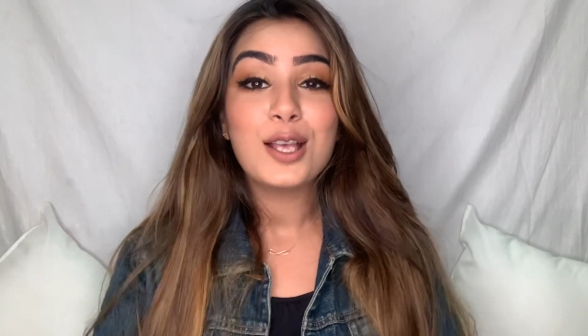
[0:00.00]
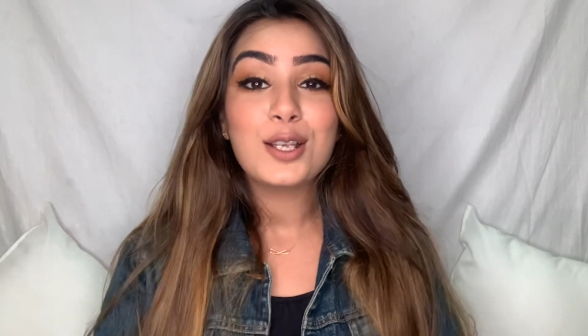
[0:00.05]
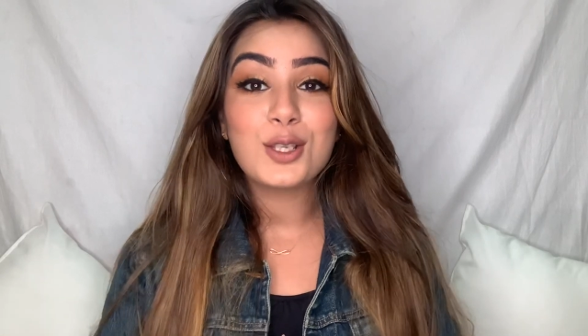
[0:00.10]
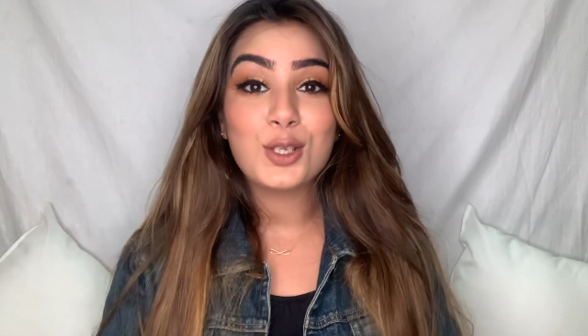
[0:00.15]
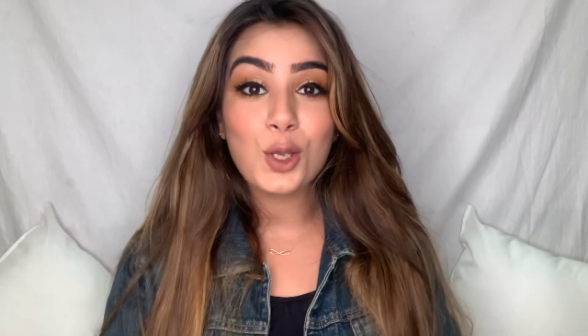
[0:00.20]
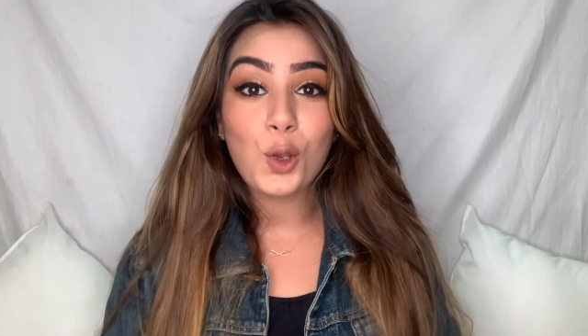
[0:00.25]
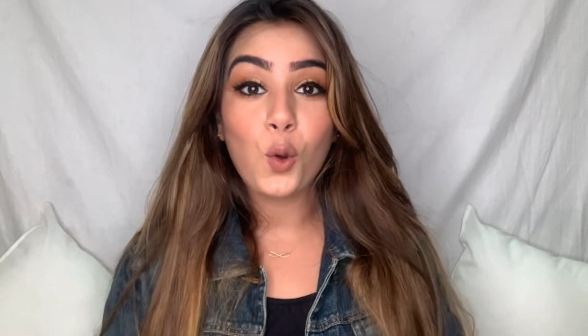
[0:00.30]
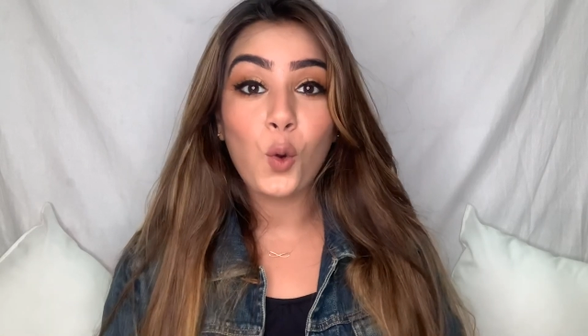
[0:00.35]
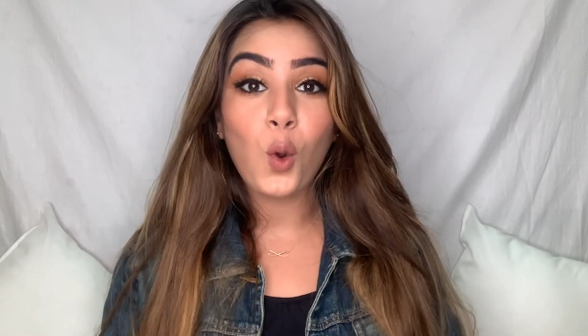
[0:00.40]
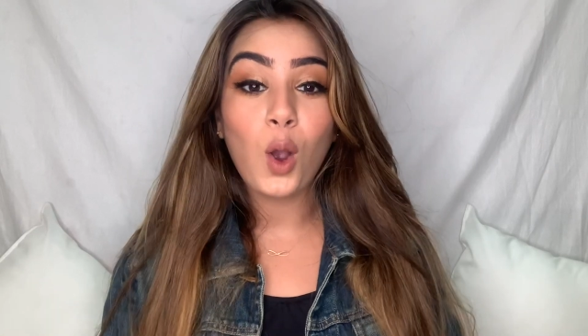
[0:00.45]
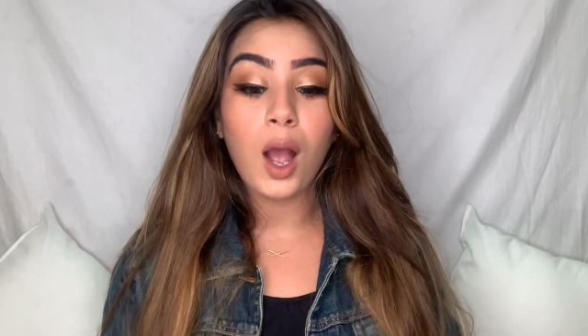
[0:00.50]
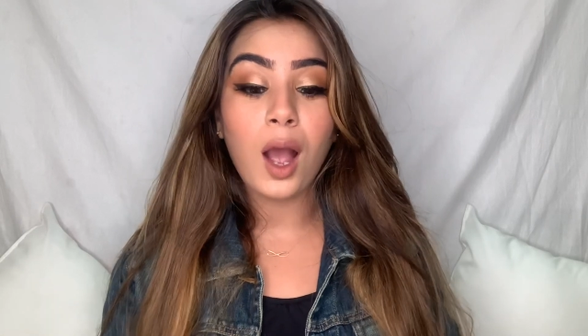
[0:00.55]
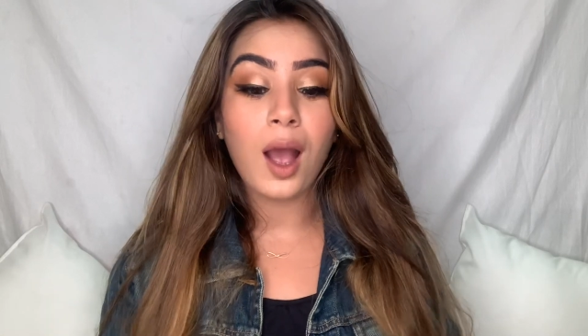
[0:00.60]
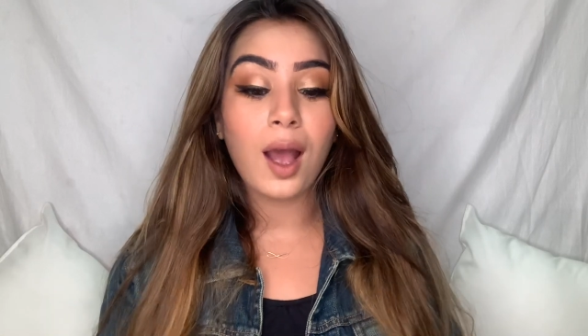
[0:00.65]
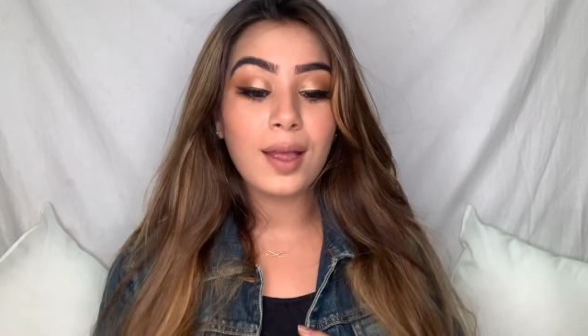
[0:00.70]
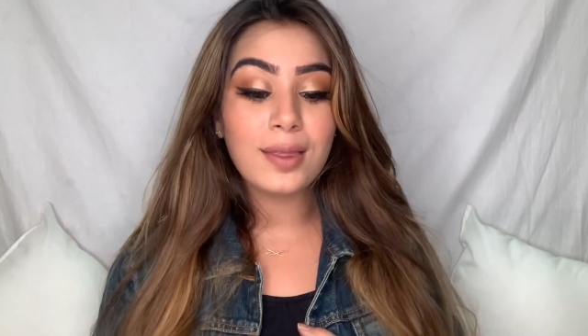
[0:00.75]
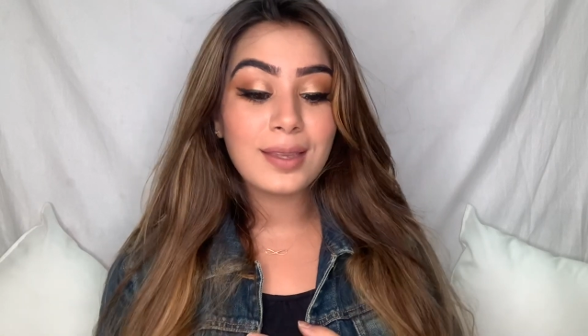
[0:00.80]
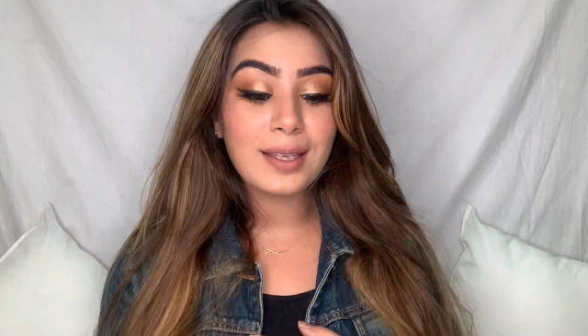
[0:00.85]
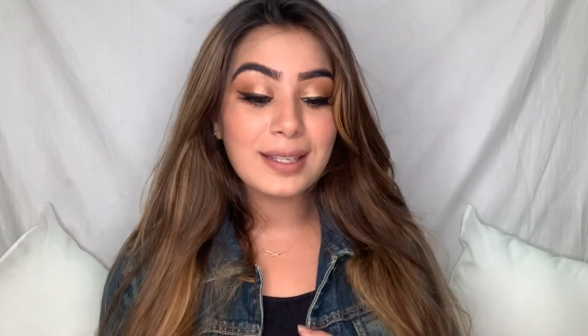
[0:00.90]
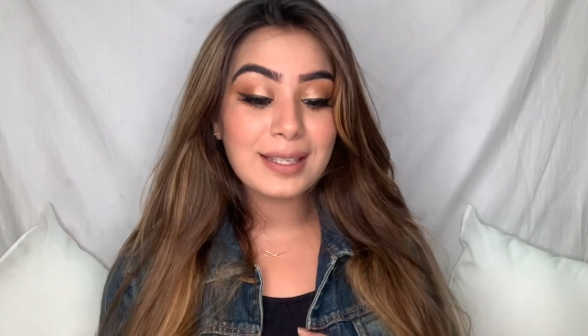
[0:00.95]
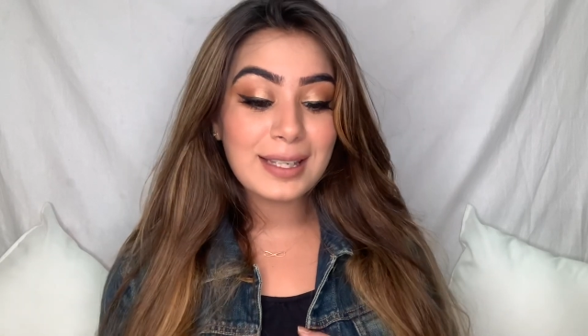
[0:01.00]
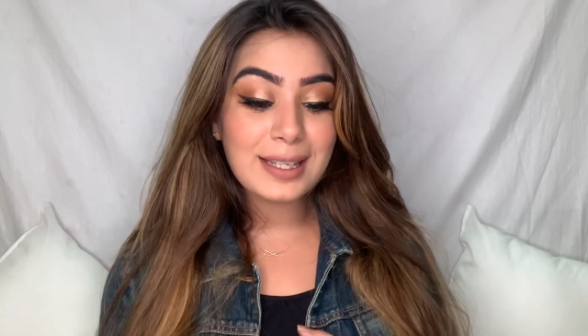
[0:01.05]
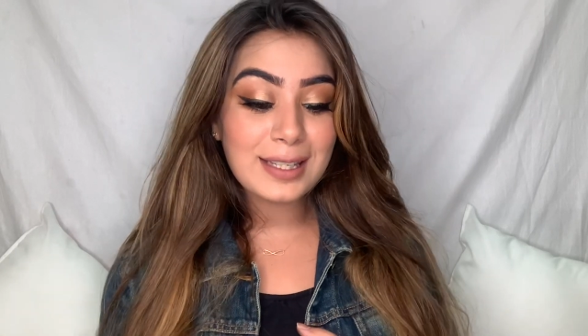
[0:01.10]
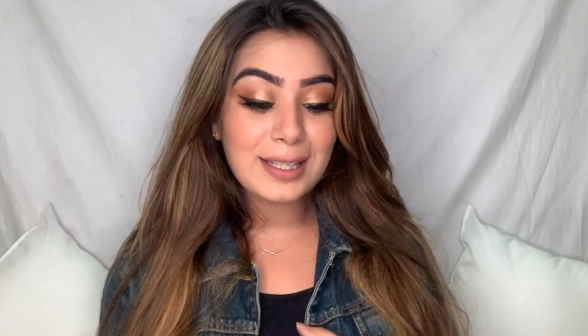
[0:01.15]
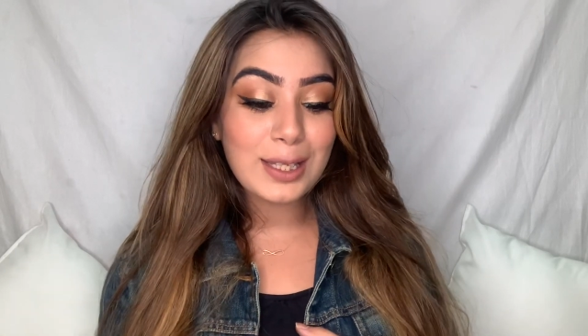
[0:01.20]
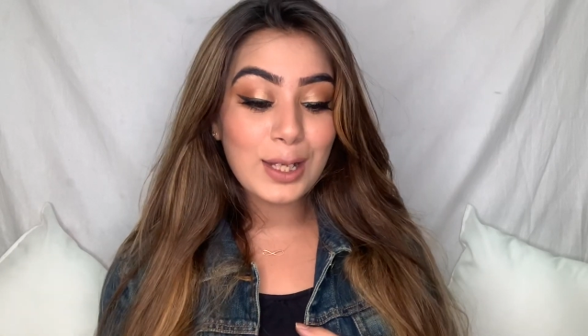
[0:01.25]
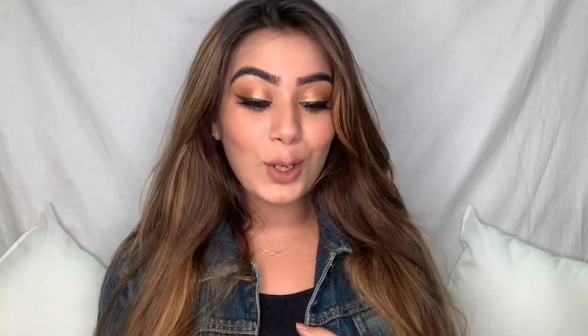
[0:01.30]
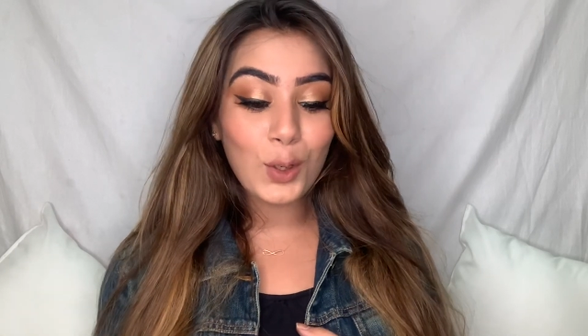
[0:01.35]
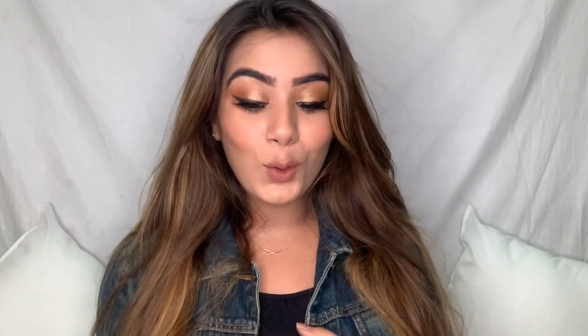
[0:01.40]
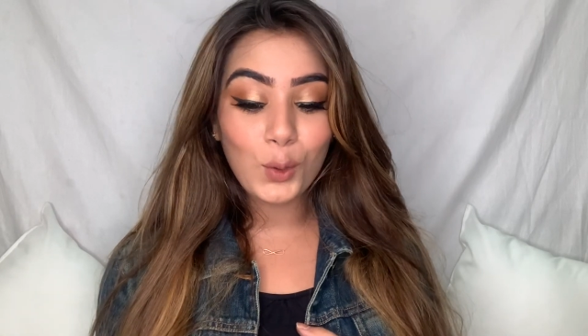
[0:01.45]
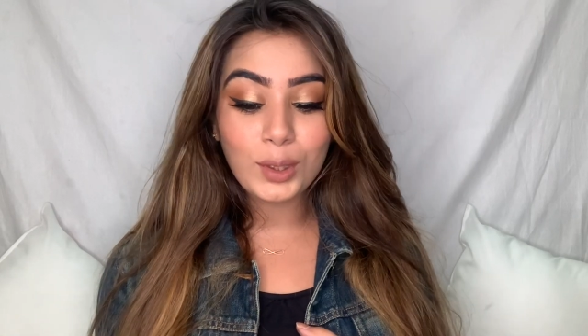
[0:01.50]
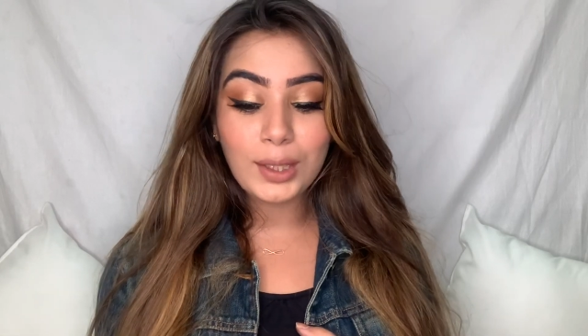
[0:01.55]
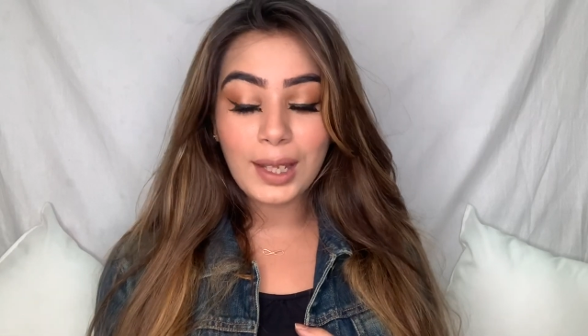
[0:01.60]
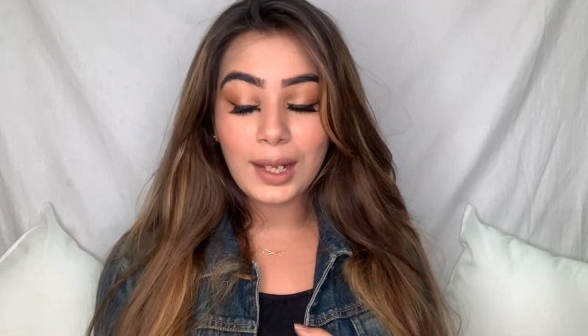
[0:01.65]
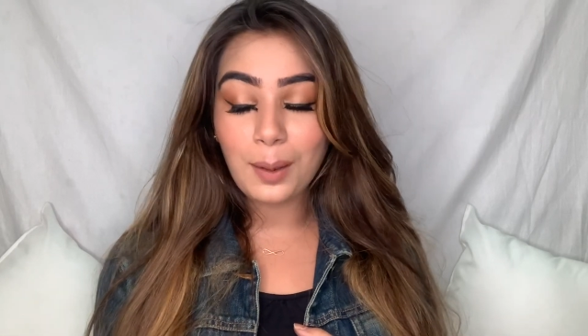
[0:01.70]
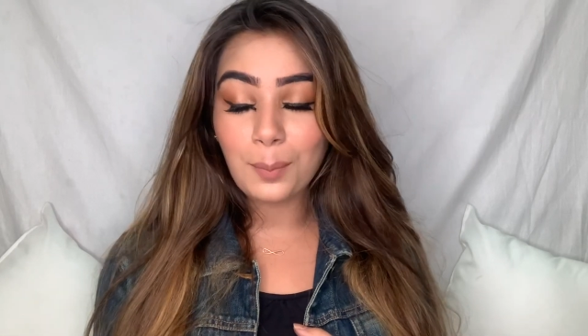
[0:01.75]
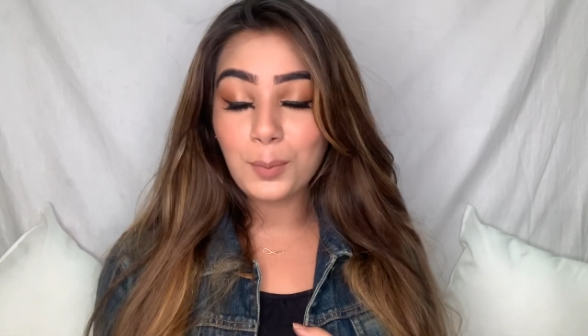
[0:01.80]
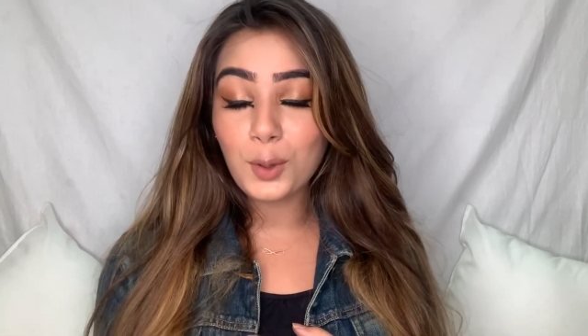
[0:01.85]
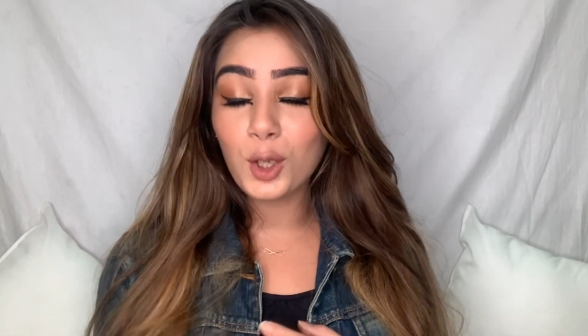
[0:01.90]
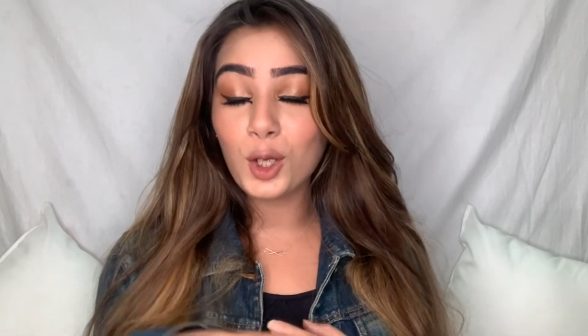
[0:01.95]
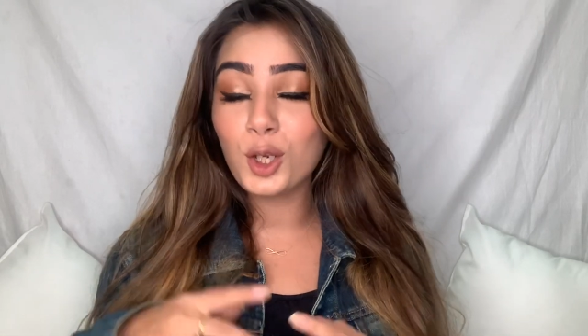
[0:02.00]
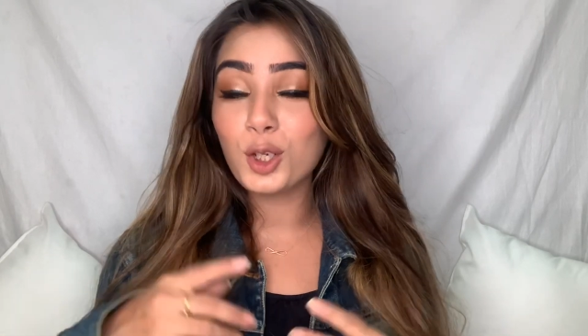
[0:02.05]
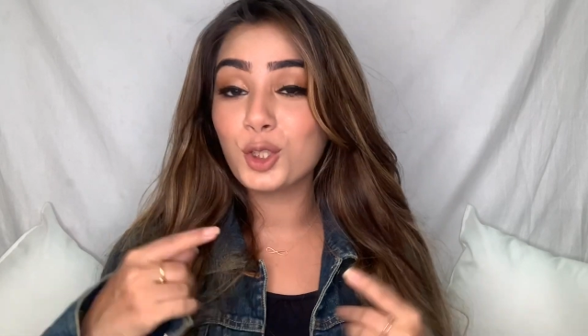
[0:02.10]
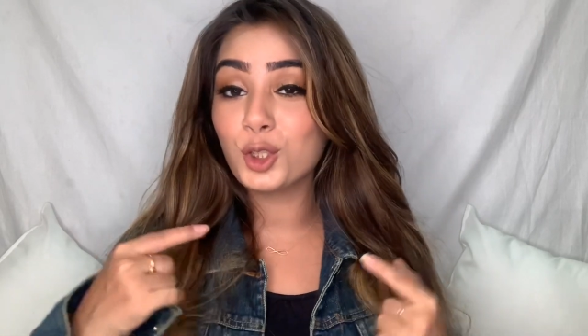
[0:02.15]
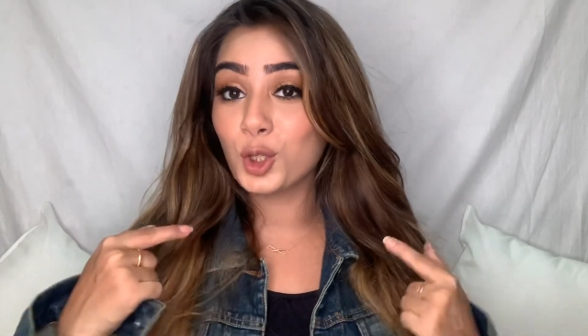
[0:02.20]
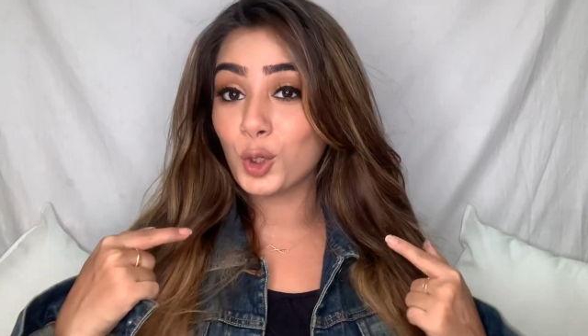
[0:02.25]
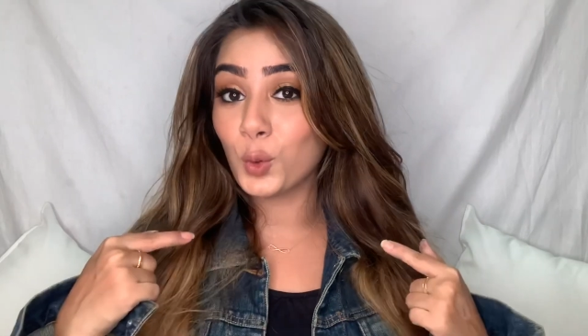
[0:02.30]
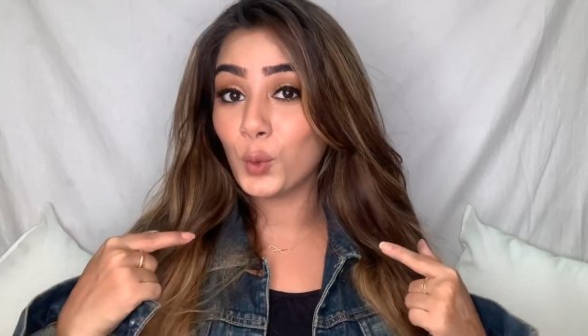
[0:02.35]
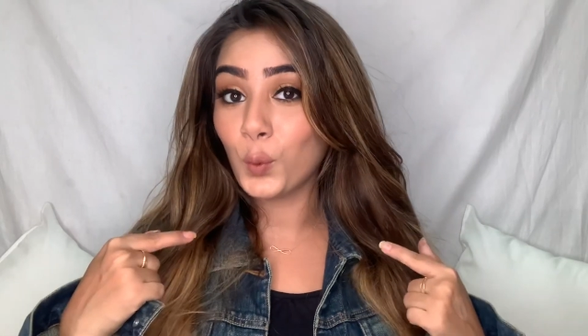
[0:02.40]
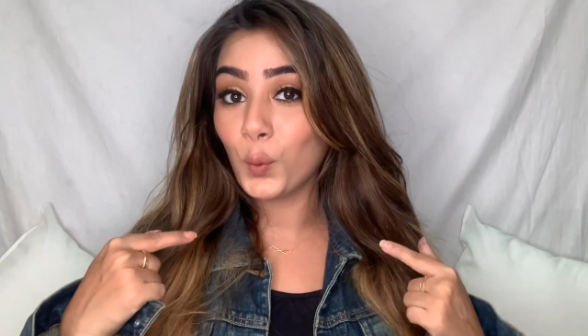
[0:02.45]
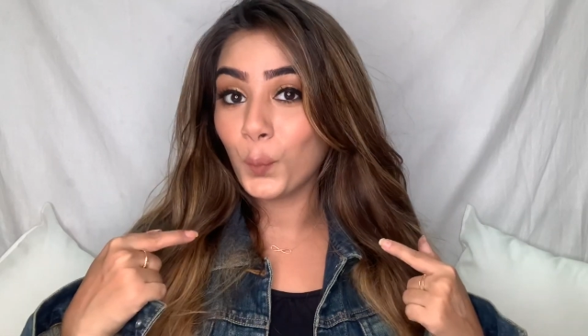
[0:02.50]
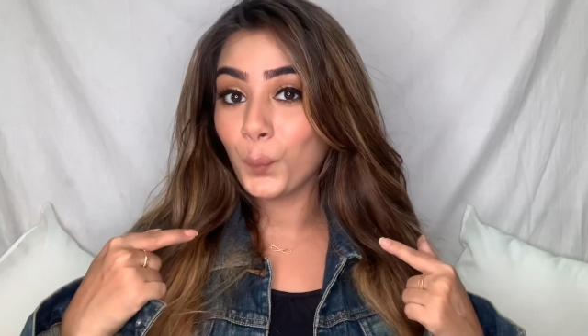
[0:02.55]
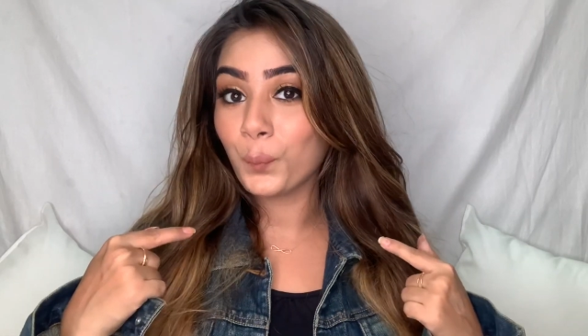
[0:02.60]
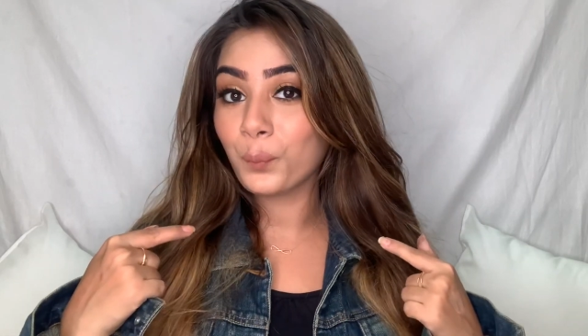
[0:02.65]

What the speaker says: So this is the look that I'm gonna do.